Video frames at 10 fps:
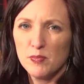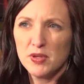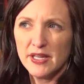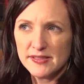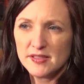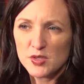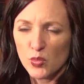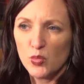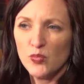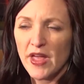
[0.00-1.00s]
places
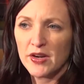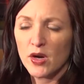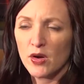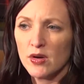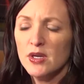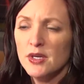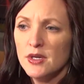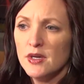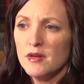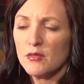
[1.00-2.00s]
that are
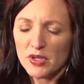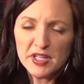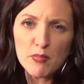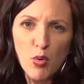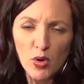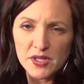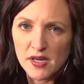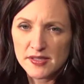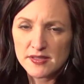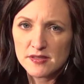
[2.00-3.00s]
really important
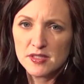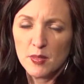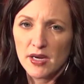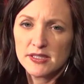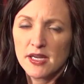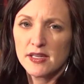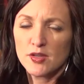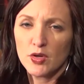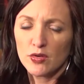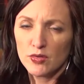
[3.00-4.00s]
to us to
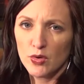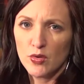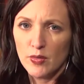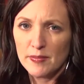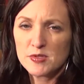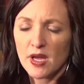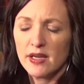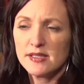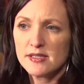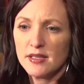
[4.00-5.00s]
monetize on our local
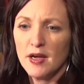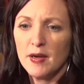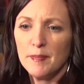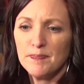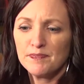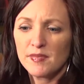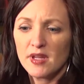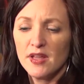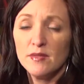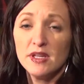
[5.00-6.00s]
websites,
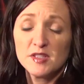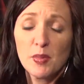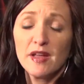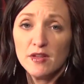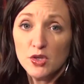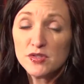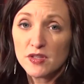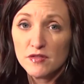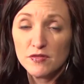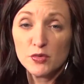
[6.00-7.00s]
and it's by the use
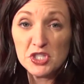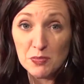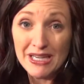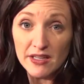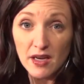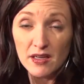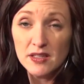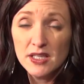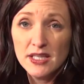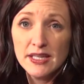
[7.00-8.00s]
of rich media.
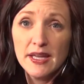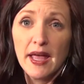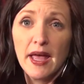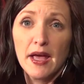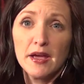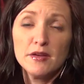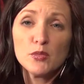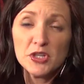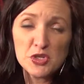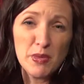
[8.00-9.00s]

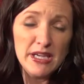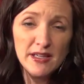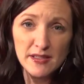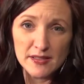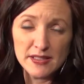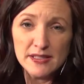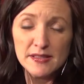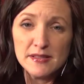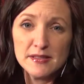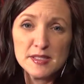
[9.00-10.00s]
And rich media
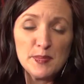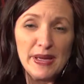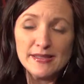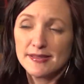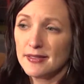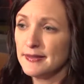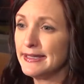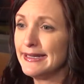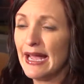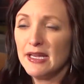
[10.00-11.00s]
is
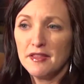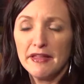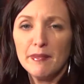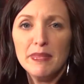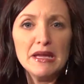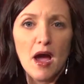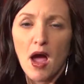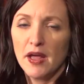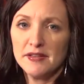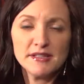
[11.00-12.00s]
basically anything
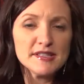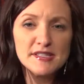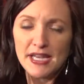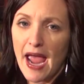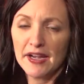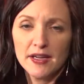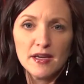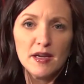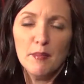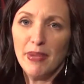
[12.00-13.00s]
beyond a
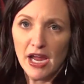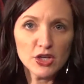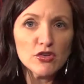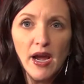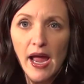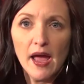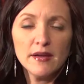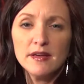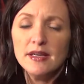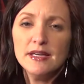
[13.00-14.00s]
static banner
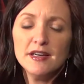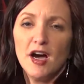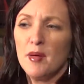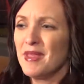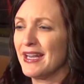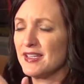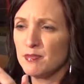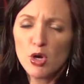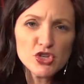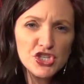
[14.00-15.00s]
ad that has
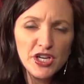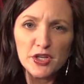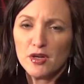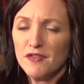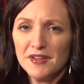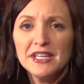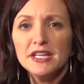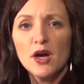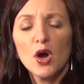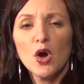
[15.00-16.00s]
motion or
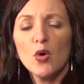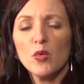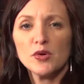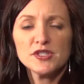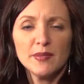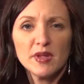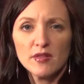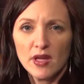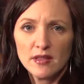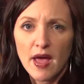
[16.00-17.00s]
video or
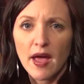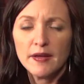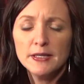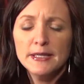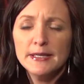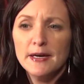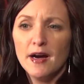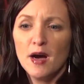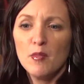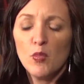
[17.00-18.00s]
something like that.
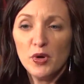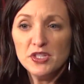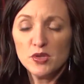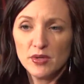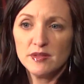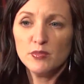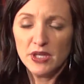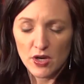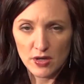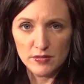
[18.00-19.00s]
We do what we
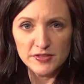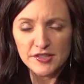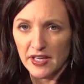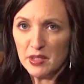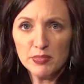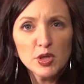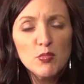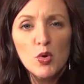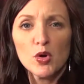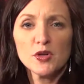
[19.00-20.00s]
call sliding
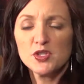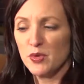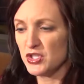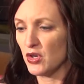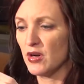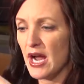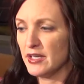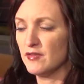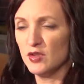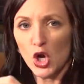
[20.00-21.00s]
billboards, which are
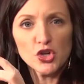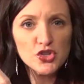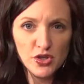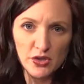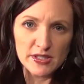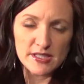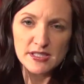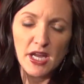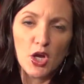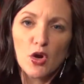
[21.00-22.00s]
kind of larger units
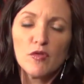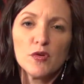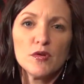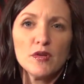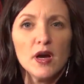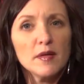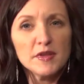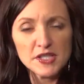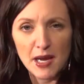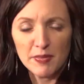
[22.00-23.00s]
that take over
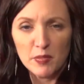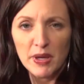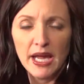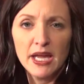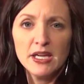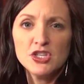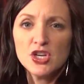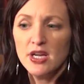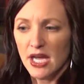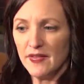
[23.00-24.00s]
the top of the
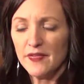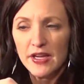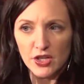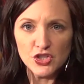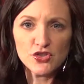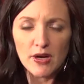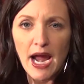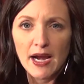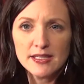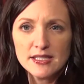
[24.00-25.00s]
page, and then they
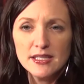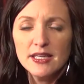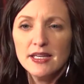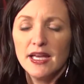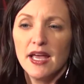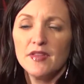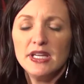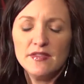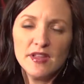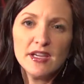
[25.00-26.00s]
contract. And the
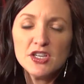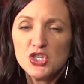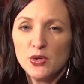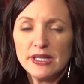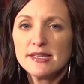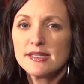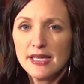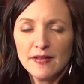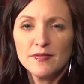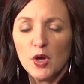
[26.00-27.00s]
neat thing is you can
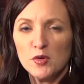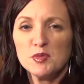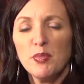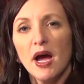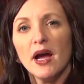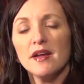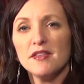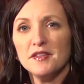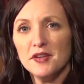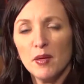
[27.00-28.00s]
set those by
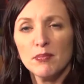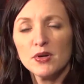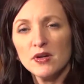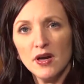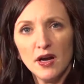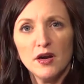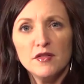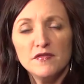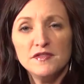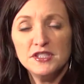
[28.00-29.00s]
the number
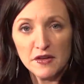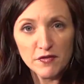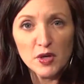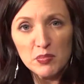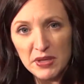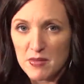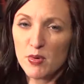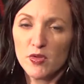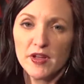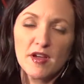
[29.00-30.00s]
of different
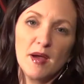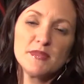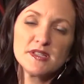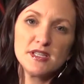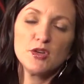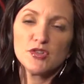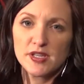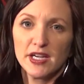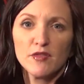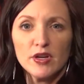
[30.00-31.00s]
people that come to see your
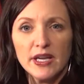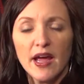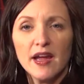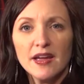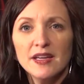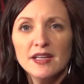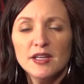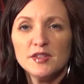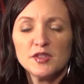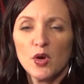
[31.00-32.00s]
site every day.
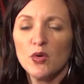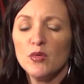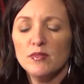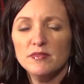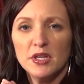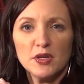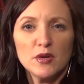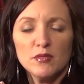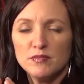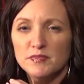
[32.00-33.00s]
So,
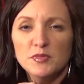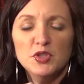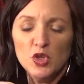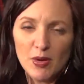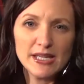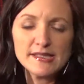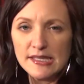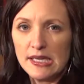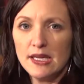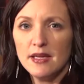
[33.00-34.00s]
you might
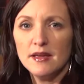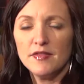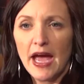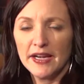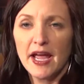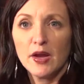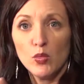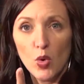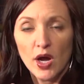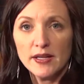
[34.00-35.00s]
see that
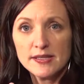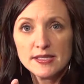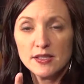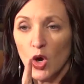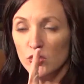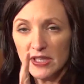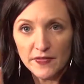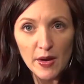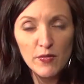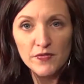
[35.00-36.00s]
ad once only
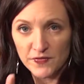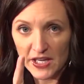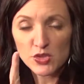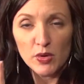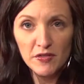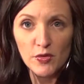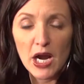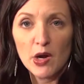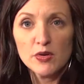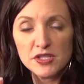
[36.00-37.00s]
in that 24
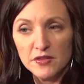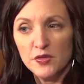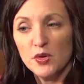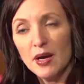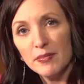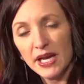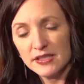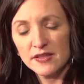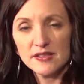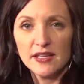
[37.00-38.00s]
hours, and if you come back
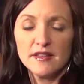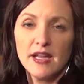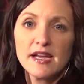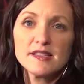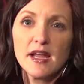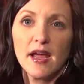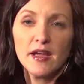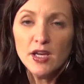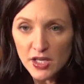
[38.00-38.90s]
to the site the next day,